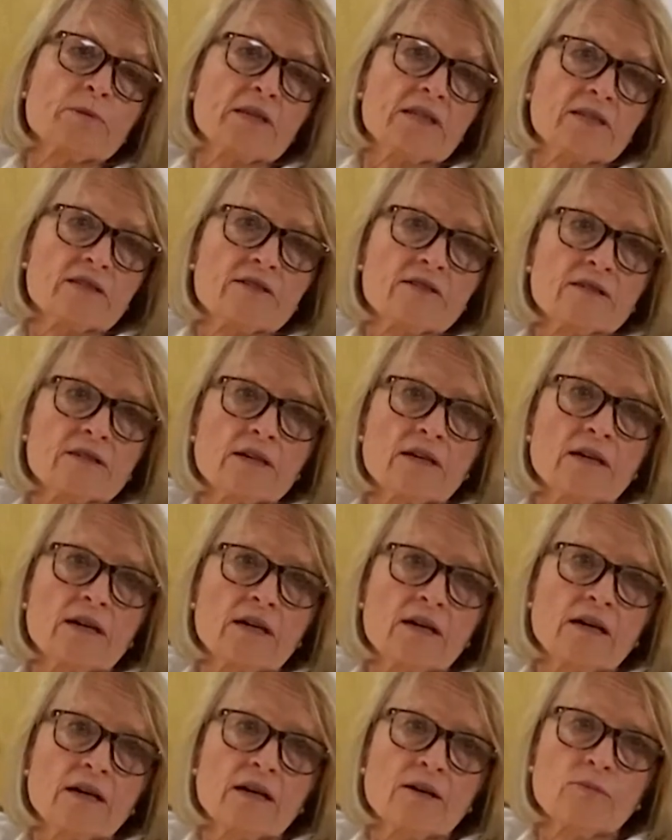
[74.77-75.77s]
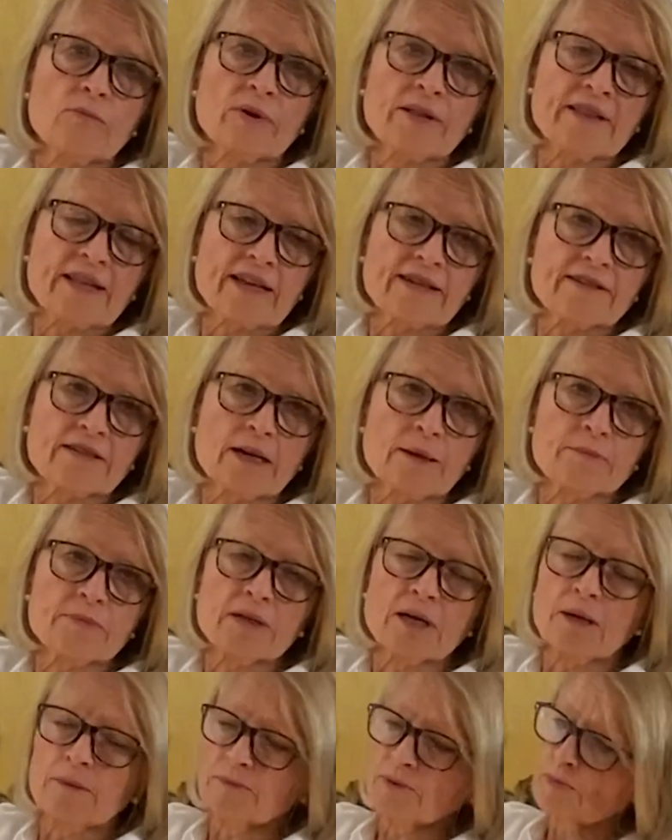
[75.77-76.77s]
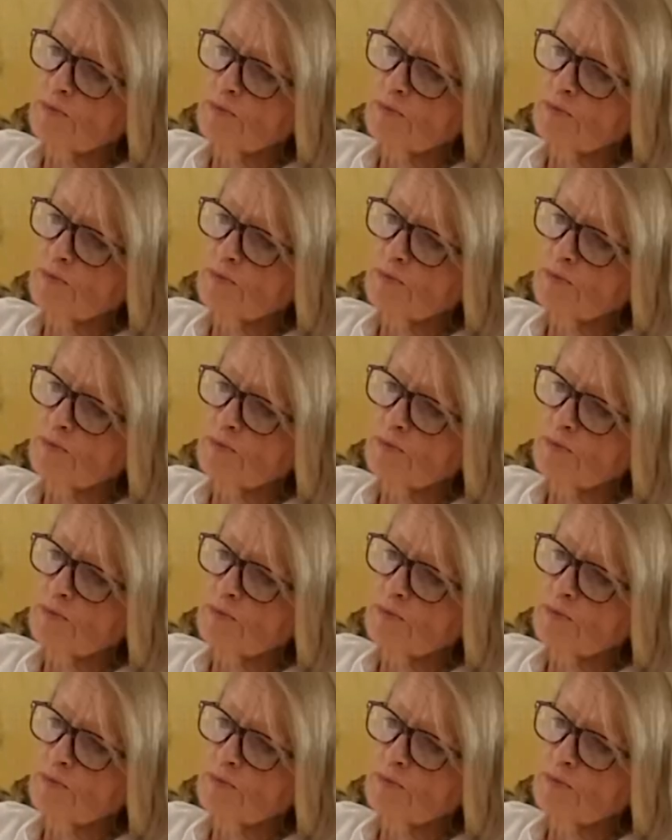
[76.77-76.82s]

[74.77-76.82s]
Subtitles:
piece when that time comes.